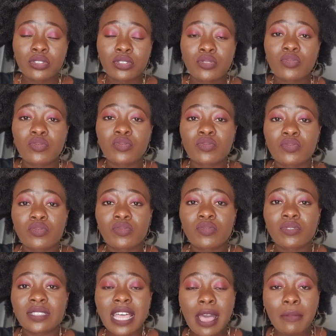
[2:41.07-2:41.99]
to
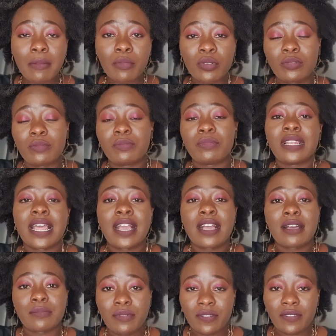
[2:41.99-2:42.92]
some would be like a
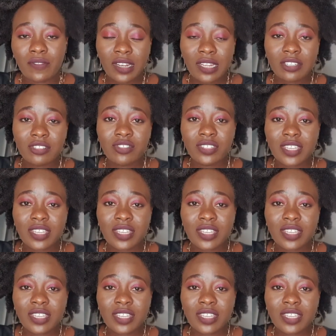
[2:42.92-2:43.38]
privilege.